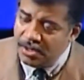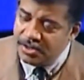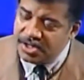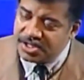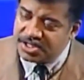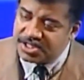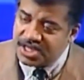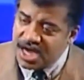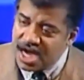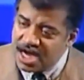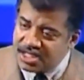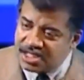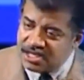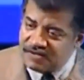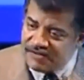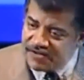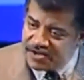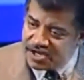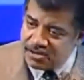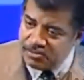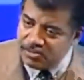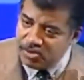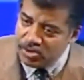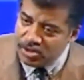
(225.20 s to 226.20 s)
the
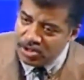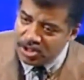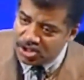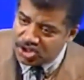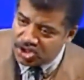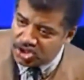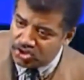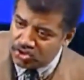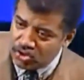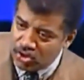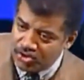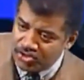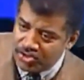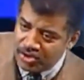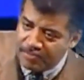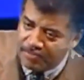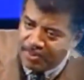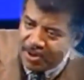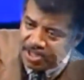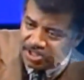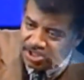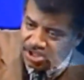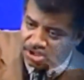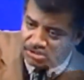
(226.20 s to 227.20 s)
scientific community saw their
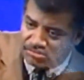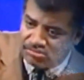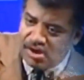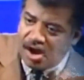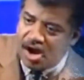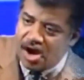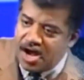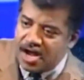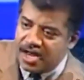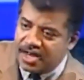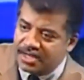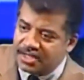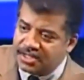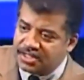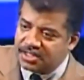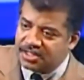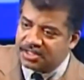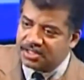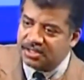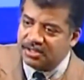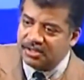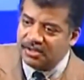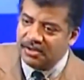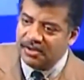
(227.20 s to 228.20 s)
budgets
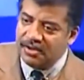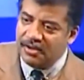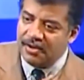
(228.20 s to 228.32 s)
rise.